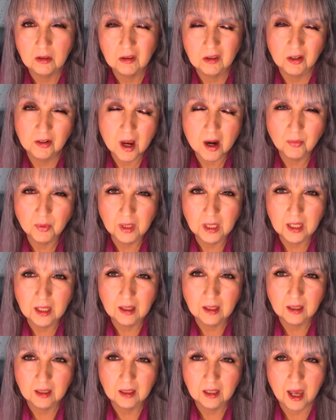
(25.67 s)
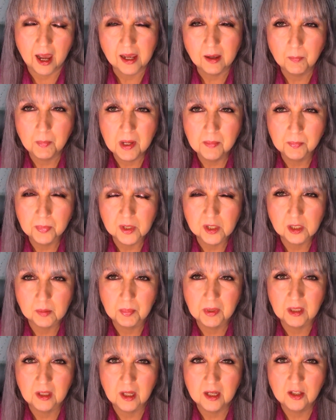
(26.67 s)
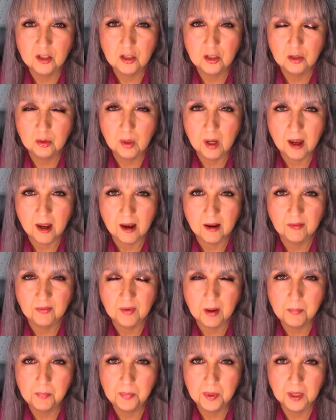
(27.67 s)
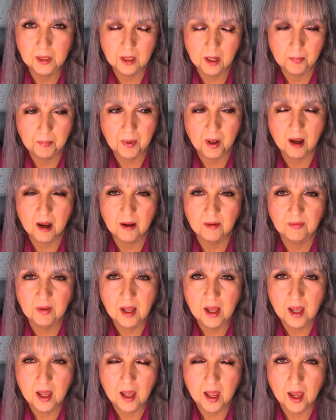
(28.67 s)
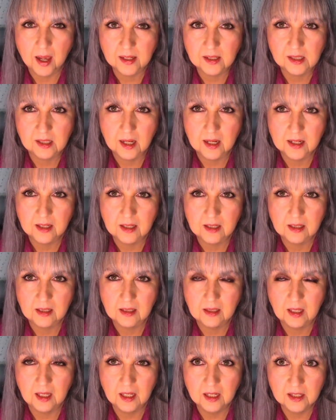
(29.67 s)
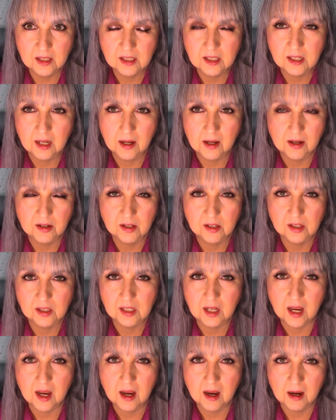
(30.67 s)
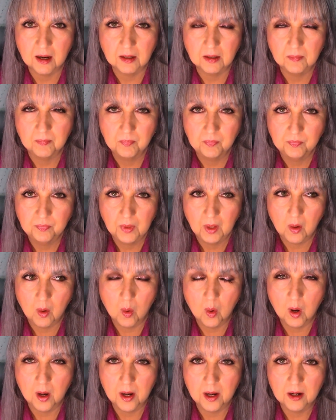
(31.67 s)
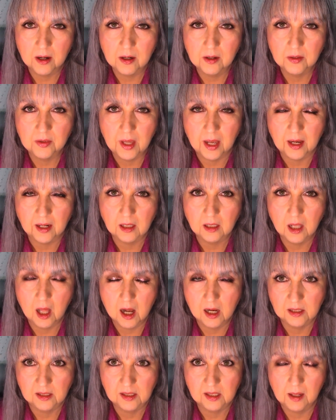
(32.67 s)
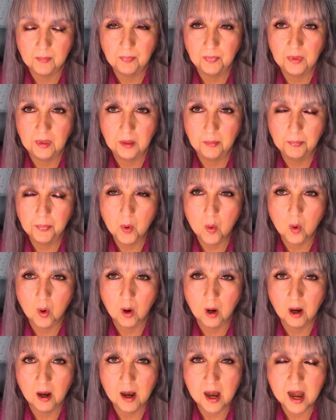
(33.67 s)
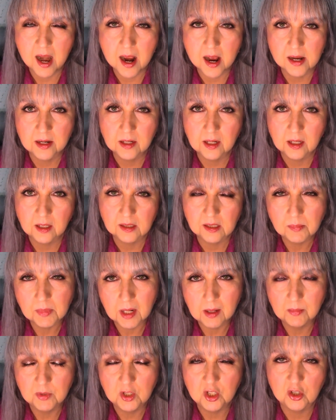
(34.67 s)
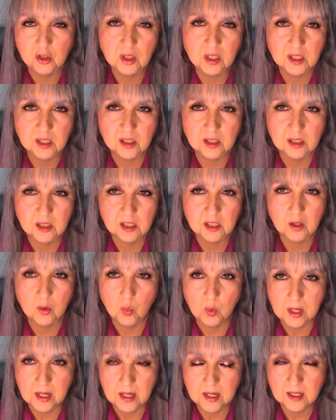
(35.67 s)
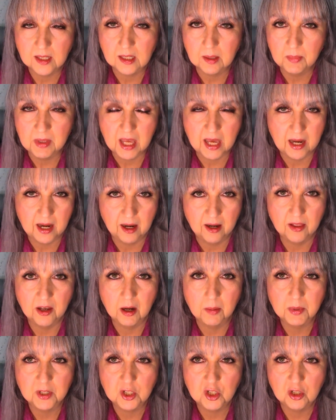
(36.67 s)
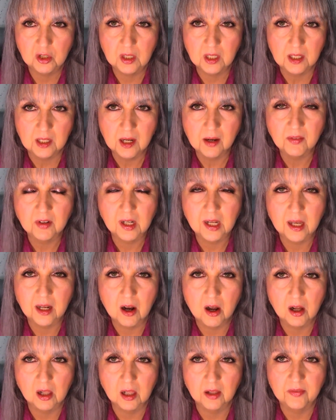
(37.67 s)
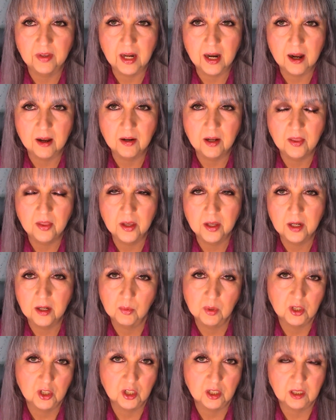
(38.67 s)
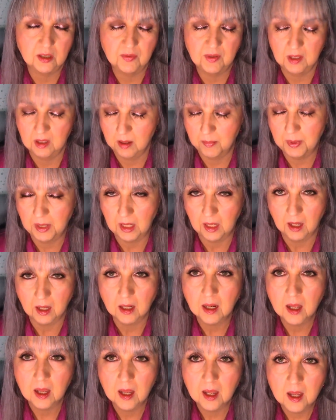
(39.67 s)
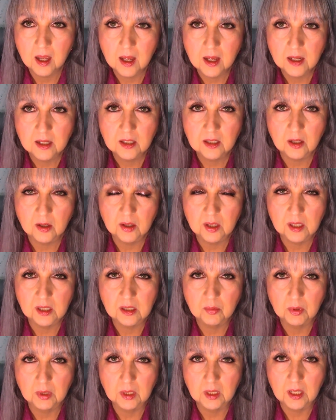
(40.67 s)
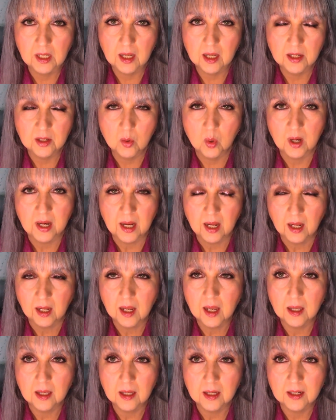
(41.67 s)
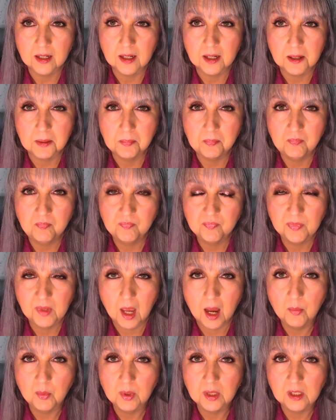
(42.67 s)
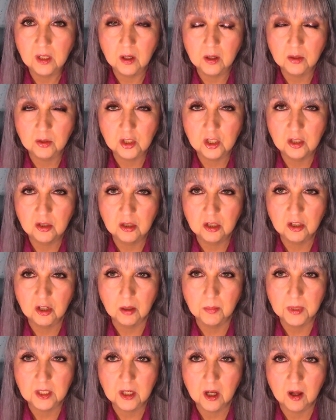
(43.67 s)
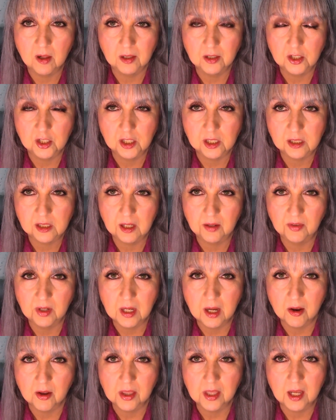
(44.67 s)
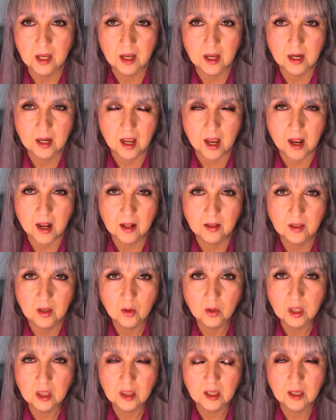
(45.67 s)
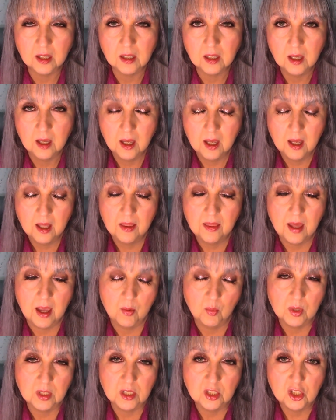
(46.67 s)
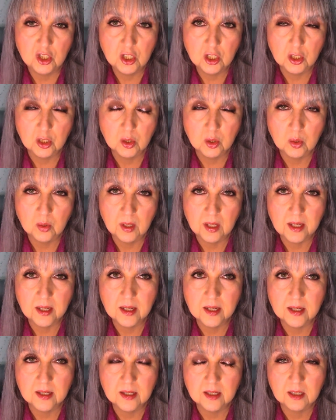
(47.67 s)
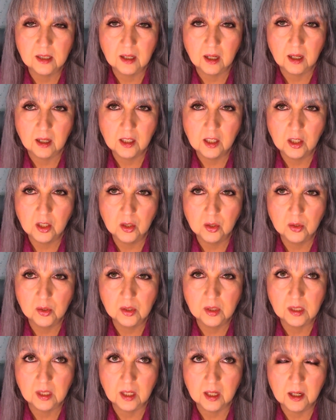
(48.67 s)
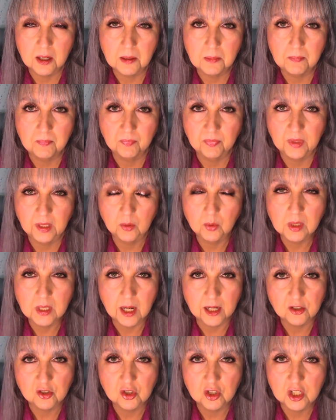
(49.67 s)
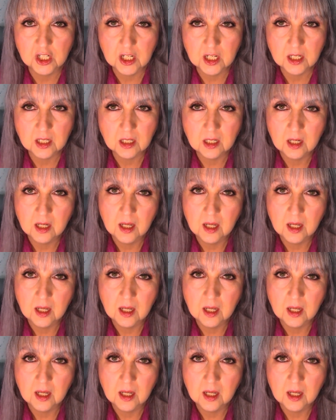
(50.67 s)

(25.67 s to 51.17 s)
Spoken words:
not really like pimples, but they do have a buildup of excess skin cells and oil that clogs up the pore, and sometimes you can squeeze some of that out of there, but you can never get all of it out, and then it will just fill up again. So it's really annoying, and I would go to the dermatologist every now and then, and the only thing they would do is use liquid nitrogen,